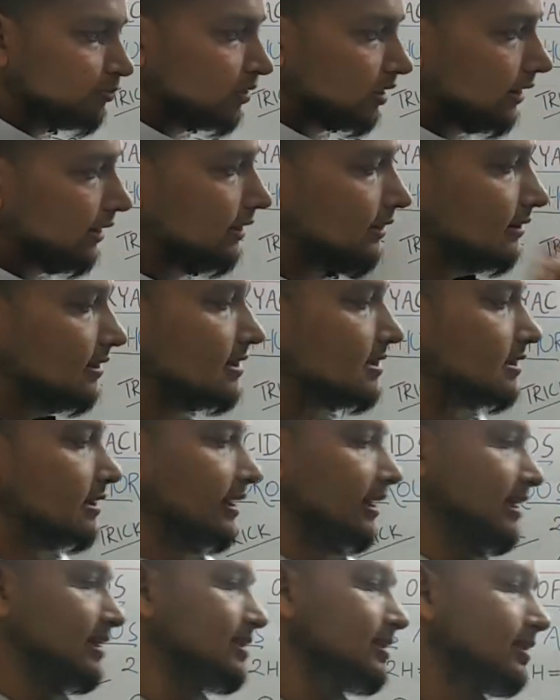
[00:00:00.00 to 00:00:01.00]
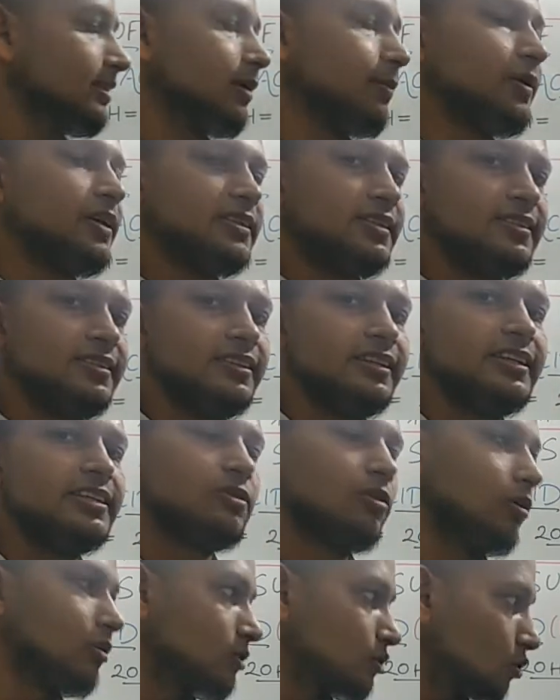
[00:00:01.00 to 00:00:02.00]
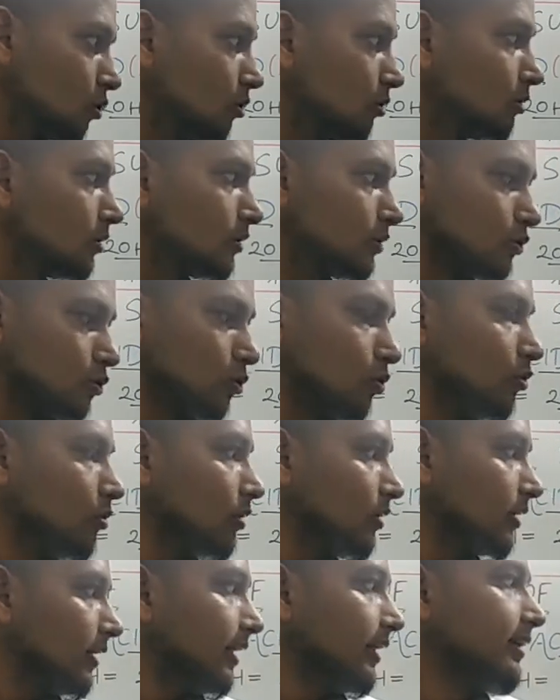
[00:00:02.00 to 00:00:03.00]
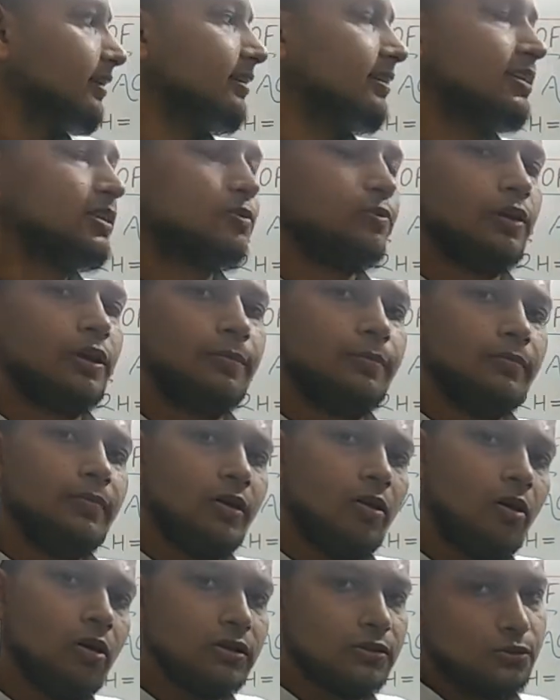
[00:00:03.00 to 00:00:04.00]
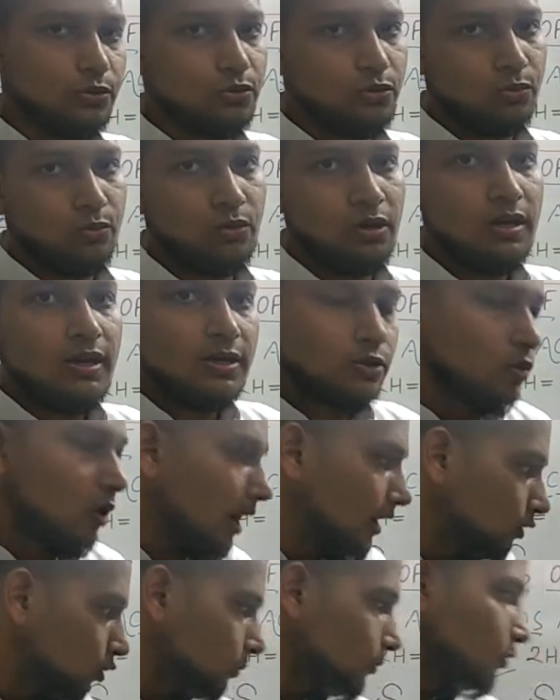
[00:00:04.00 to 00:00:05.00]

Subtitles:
In this case the basicity is also 2. In this one also 2. So I hope you